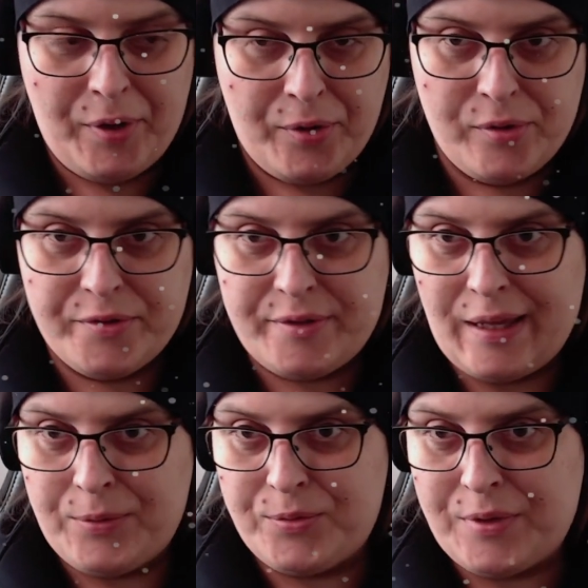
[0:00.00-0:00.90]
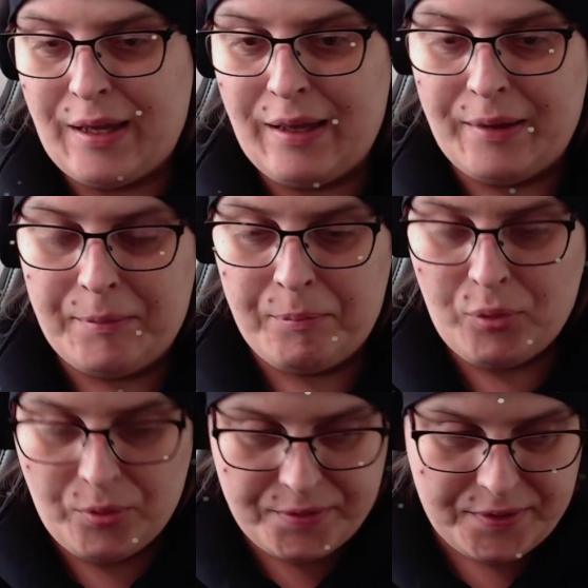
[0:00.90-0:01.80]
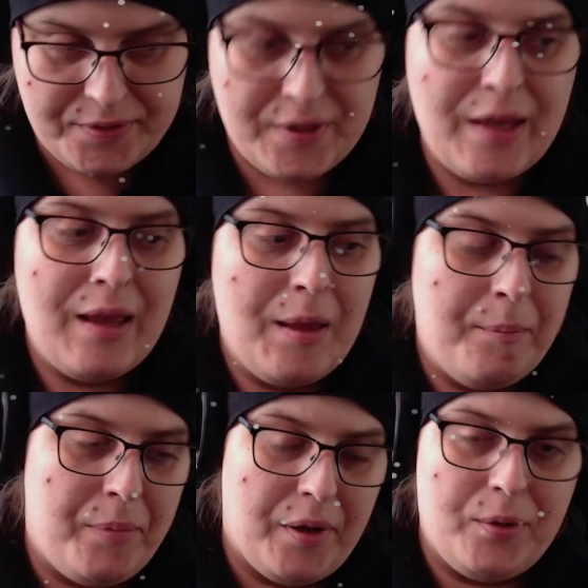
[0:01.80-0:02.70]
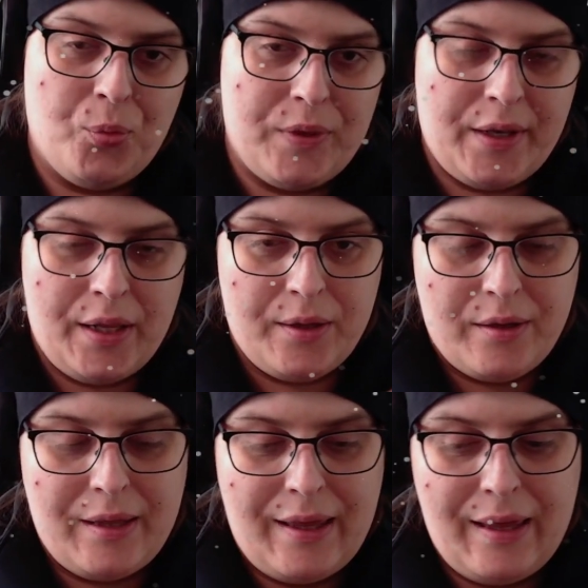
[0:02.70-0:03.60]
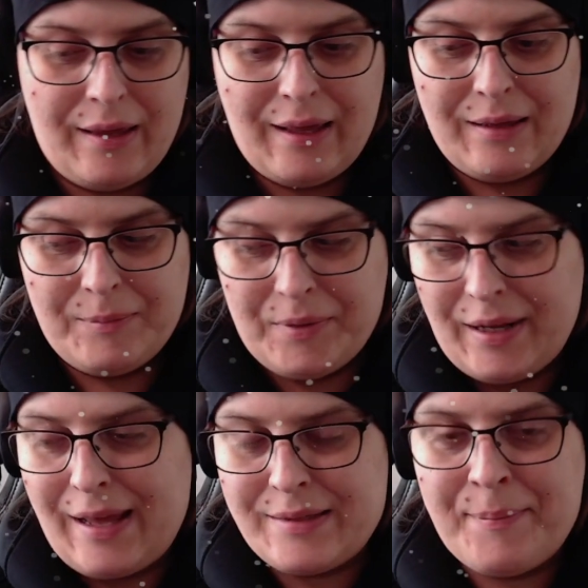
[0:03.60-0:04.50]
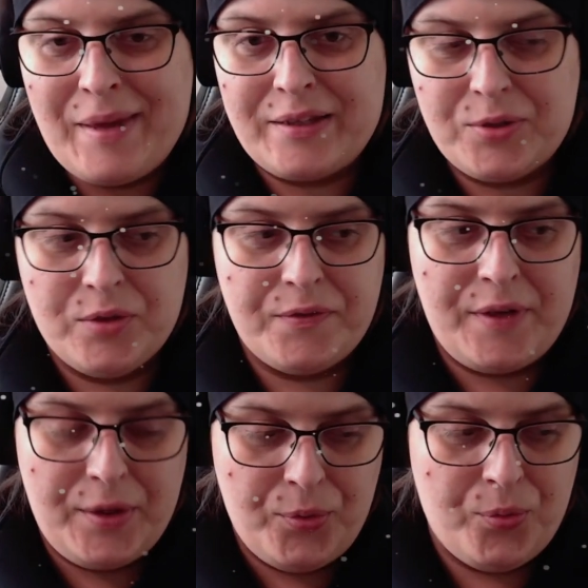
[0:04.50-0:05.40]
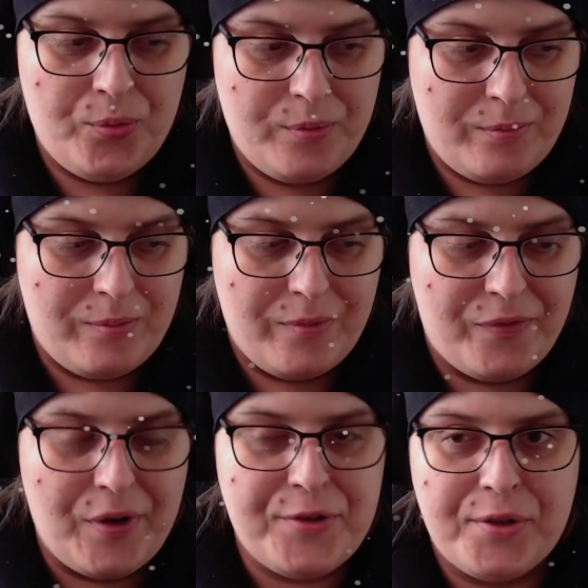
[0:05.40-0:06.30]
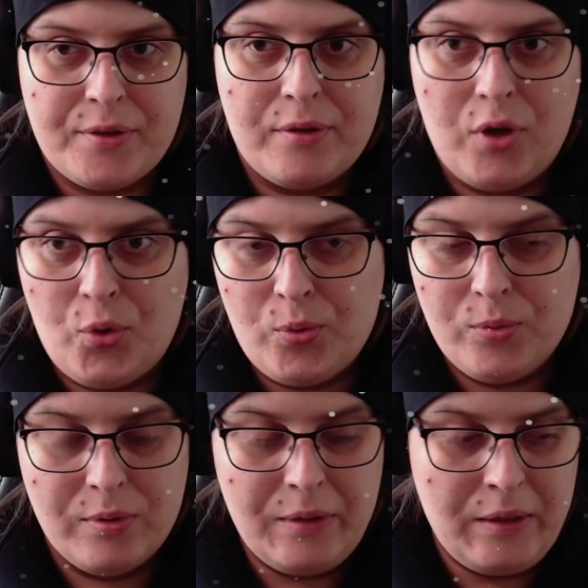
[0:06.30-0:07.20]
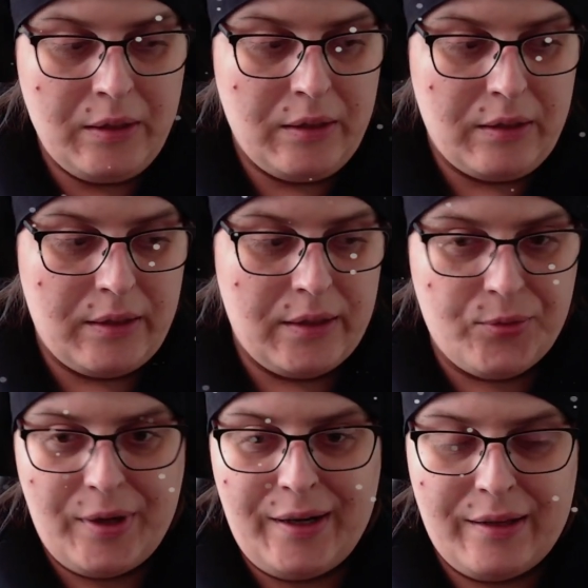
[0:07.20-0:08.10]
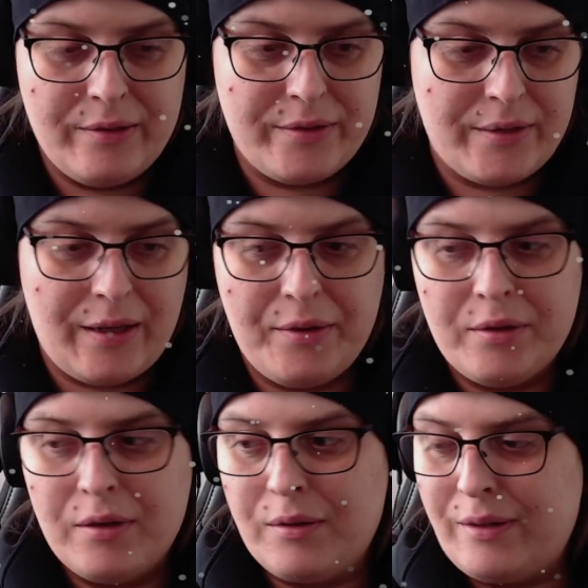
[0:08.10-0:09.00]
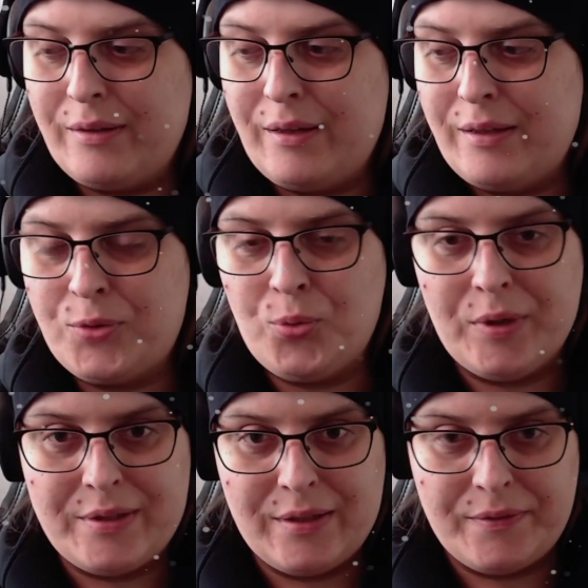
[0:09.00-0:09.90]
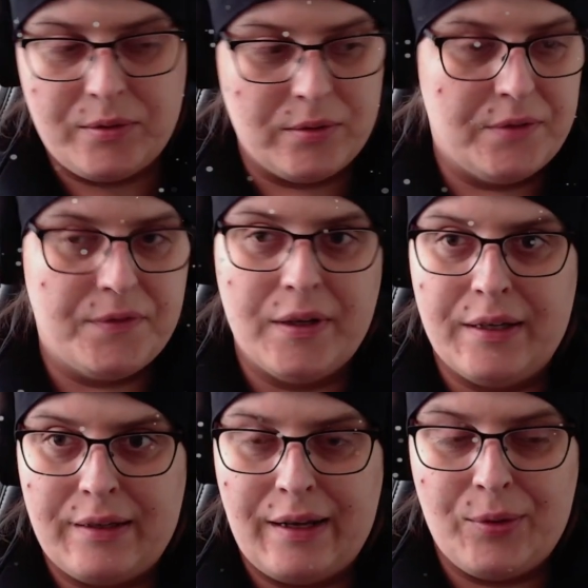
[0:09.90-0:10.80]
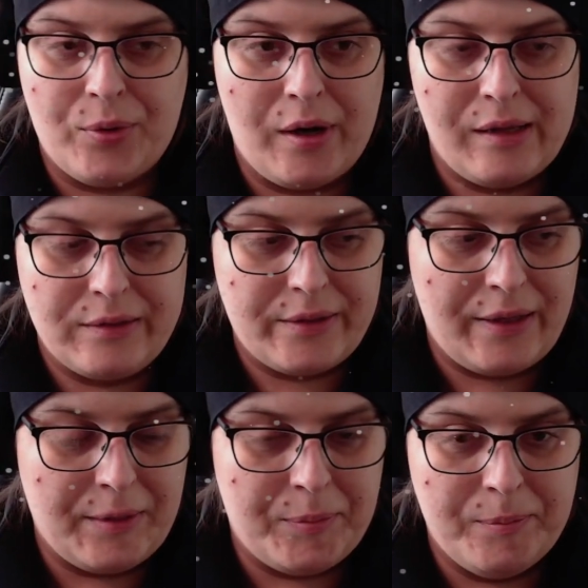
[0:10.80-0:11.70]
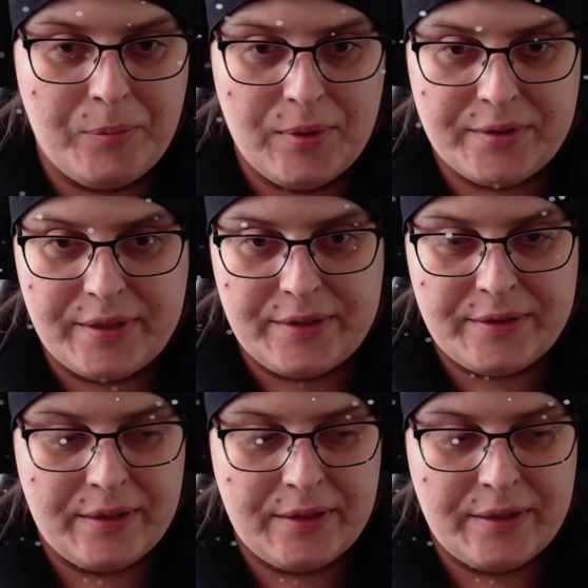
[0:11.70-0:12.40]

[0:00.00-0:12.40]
stouts and porters, but with but as a mix of new, fresher local ingredients, and it's quite difficult to find anywhere else in the Baltics,